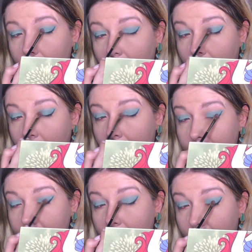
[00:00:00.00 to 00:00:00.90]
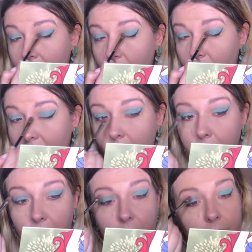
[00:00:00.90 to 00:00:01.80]
I did have to dress
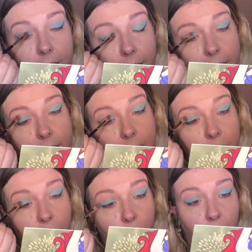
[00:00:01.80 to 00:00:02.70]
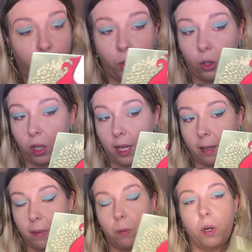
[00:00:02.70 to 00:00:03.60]
up really nicely for work.
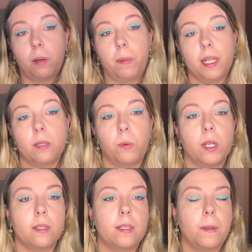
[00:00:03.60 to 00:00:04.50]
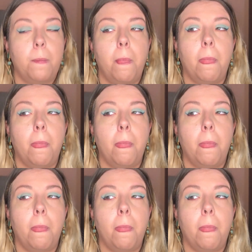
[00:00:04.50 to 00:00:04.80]
Like, my workplace was